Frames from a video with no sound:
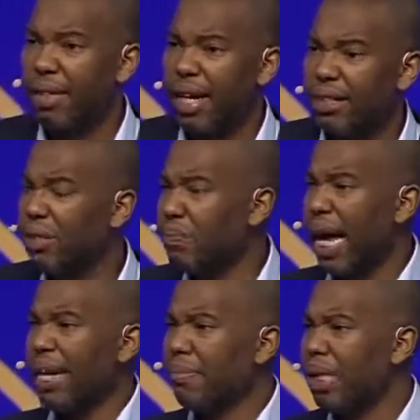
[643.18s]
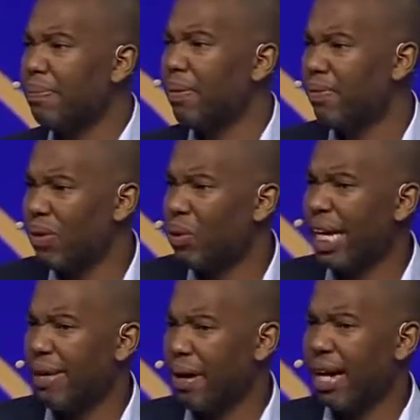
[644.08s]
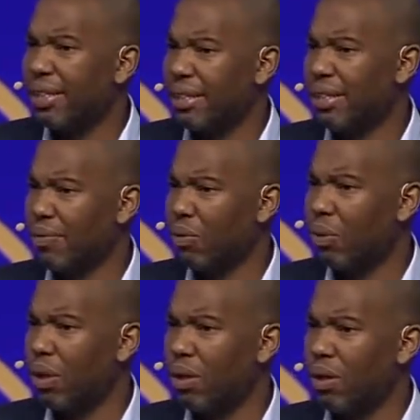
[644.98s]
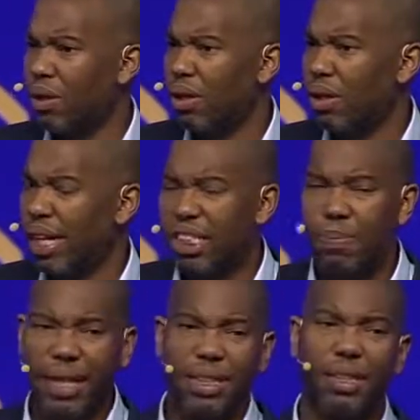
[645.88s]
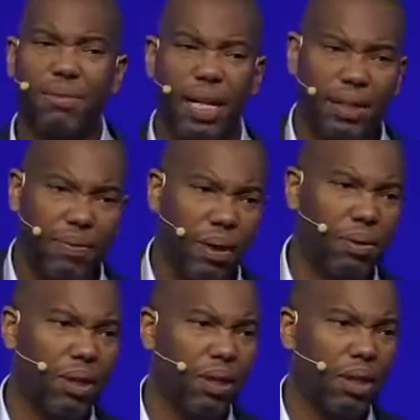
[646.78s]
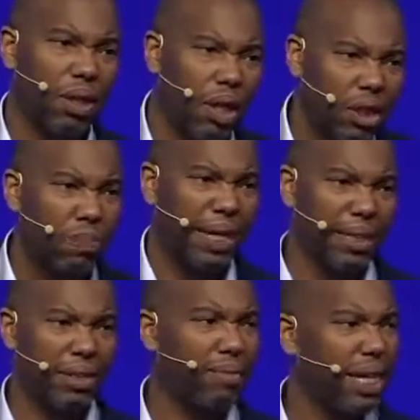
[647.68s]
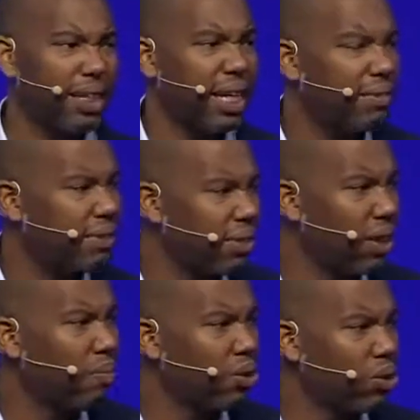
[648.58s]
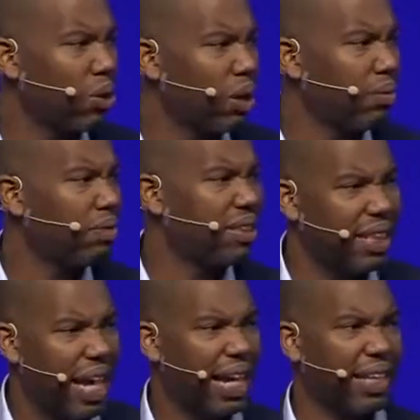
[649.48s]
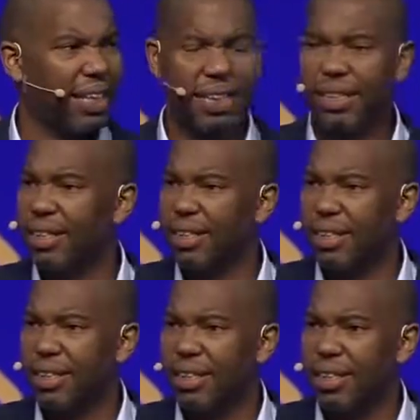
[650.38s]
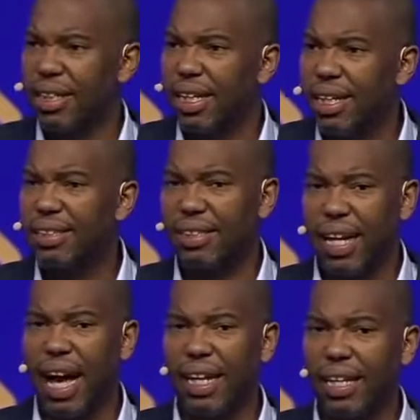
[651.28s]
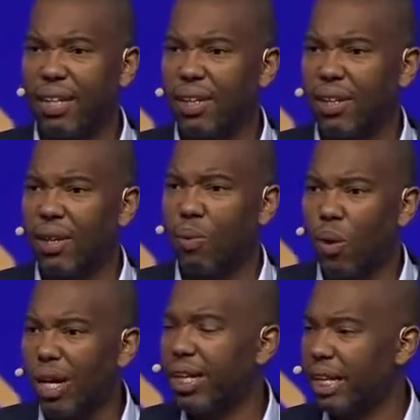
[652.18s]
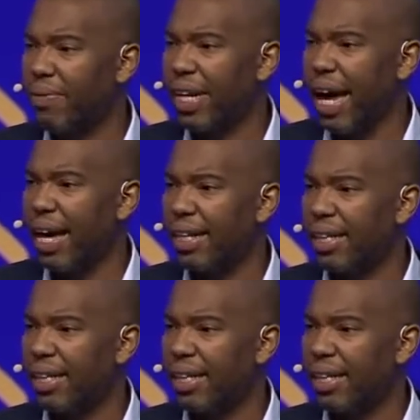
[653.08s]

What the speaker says: And so Black people who came out of the Civil War, expecting the right to vote, expecting the right to have some sort of say in their society, weren't given that.